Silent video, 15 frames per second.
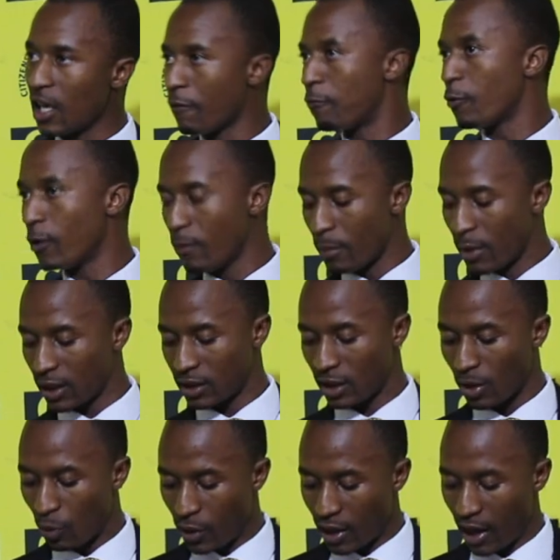if we match the
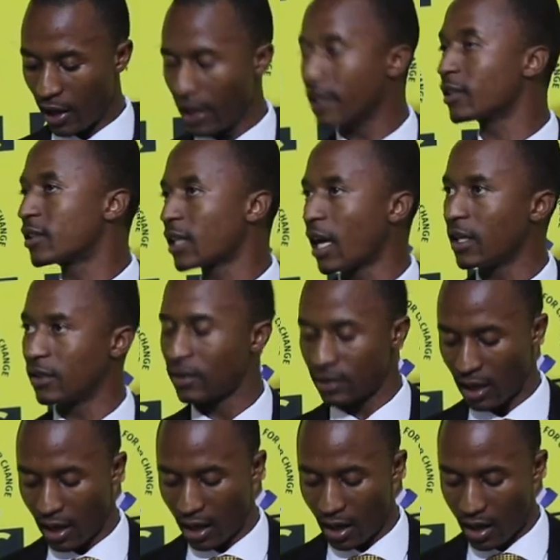winner, as signs
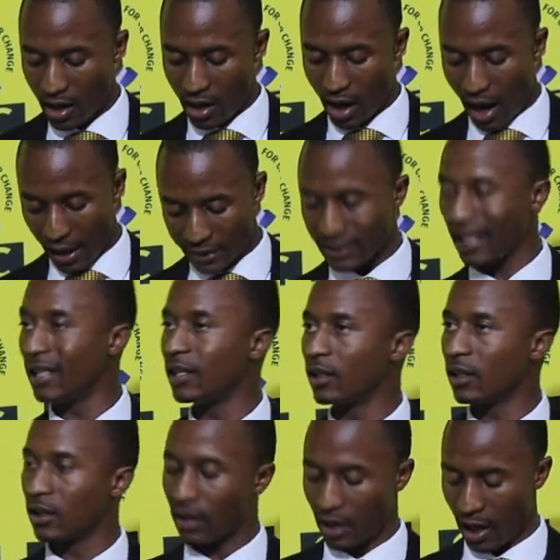are telling
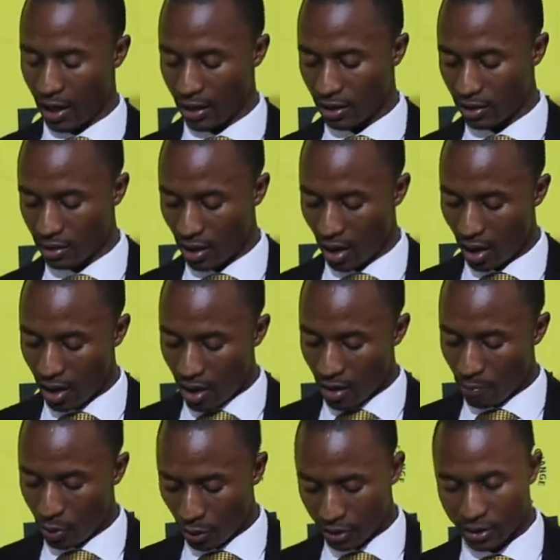in the current
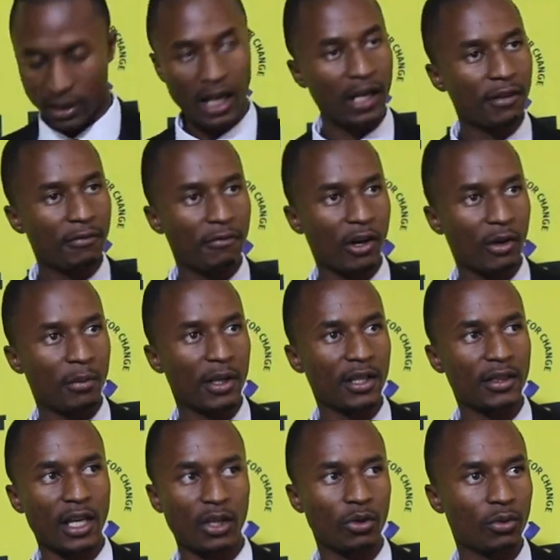political environment.
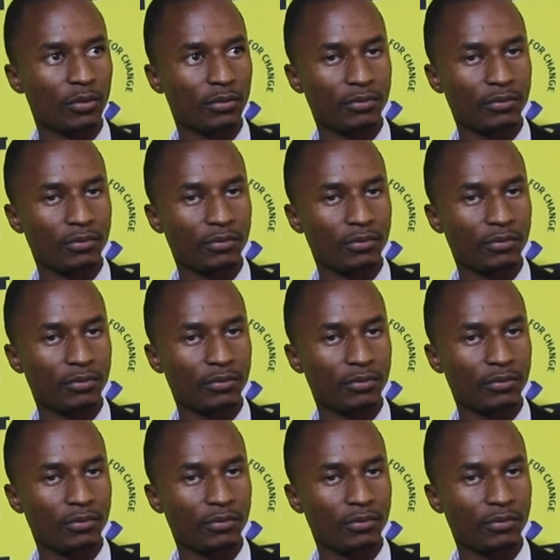Thank you.